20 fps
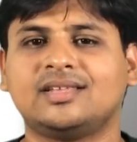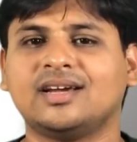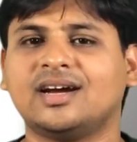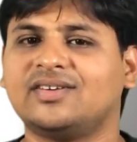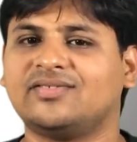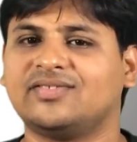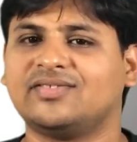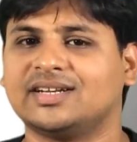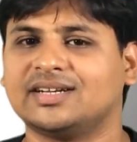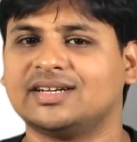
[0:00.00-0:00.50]

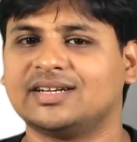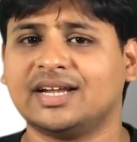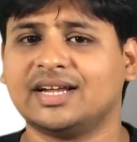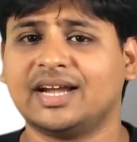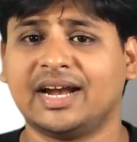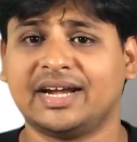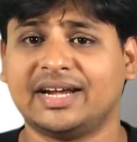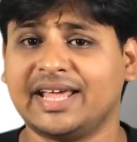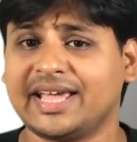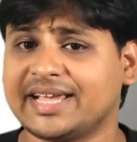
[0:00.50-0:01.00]
Third one,
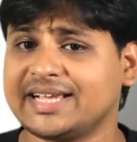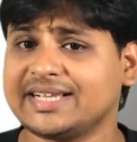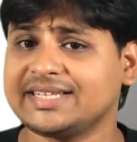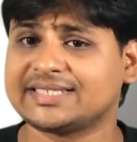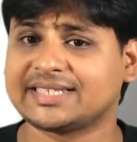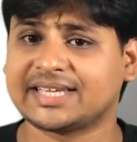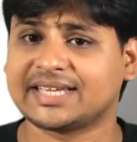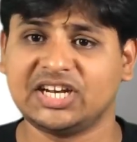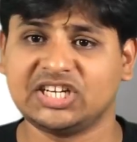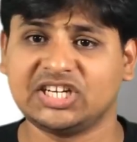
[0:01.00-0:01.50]
taking
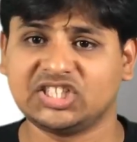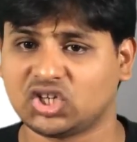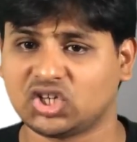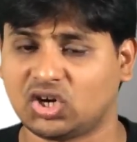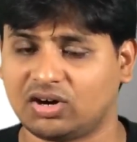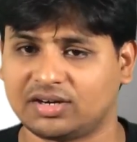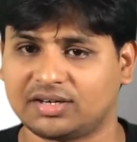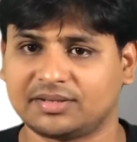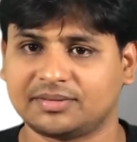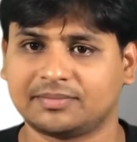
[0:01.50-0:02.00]

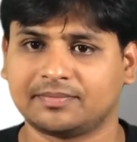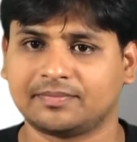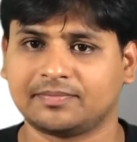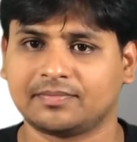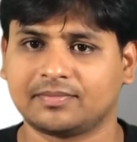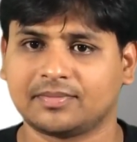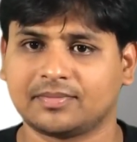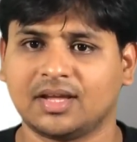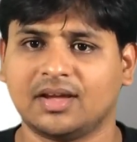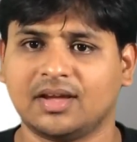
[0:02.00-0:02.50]
screenshot.
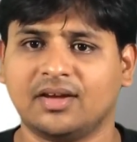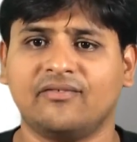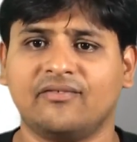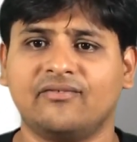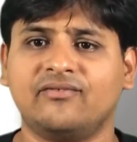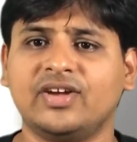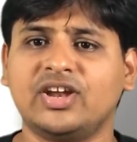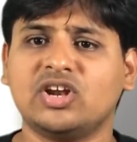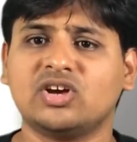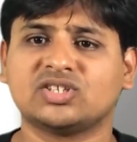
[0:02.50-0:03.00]

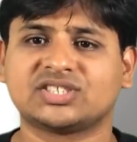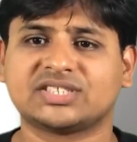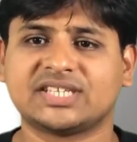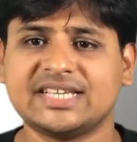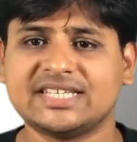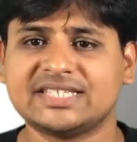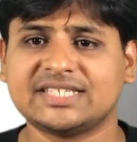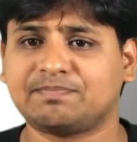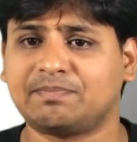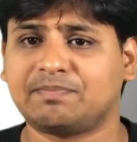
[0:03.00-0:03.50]
Windows
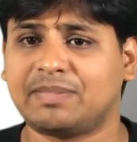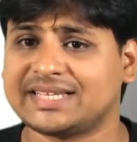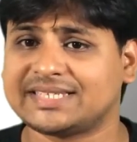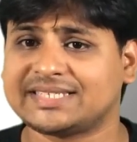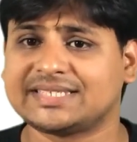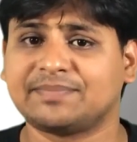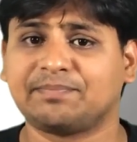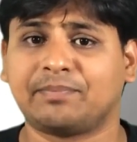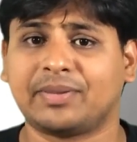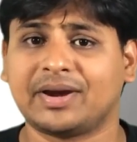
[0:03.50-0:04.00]
keys plus
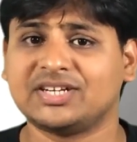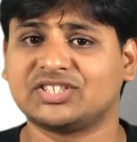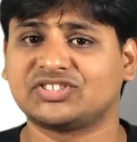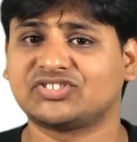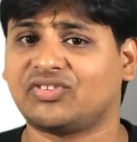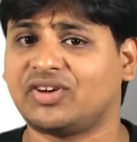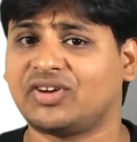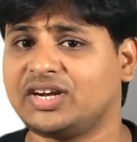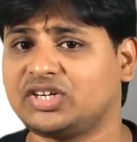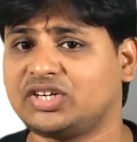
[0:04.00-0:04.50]
print
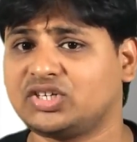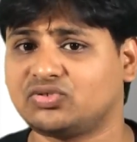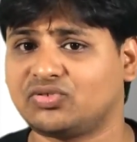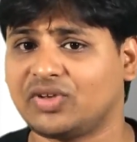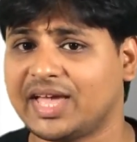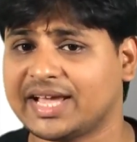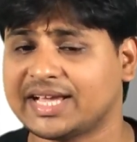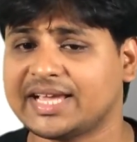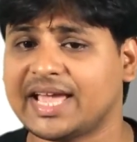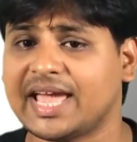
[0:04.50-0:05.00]
screen to
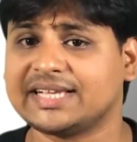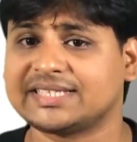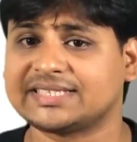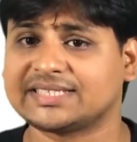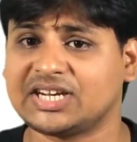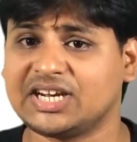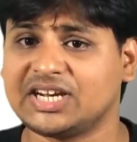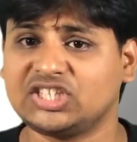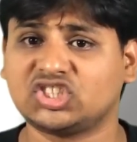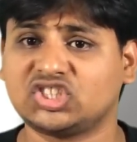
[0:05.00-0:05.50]
take a
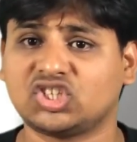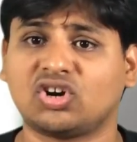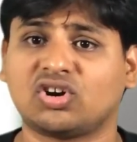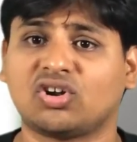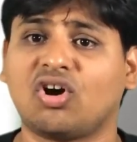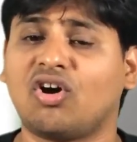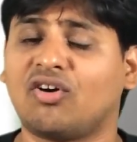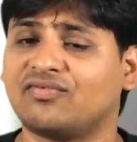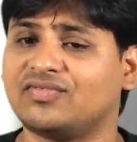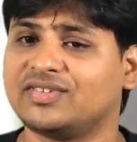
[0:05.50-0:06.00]

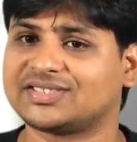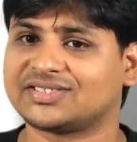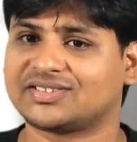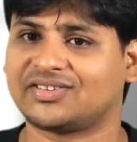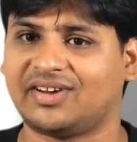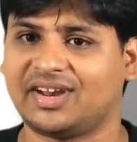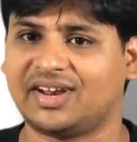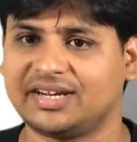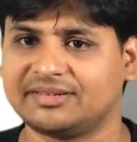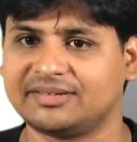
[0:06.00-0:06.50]
screenshot of the
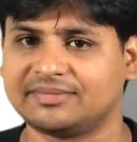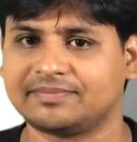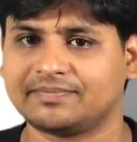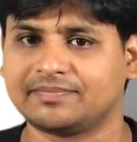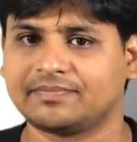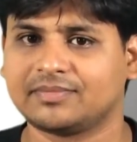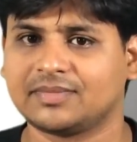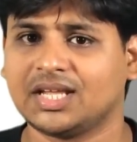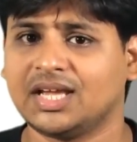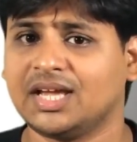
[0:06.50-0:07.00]
screen.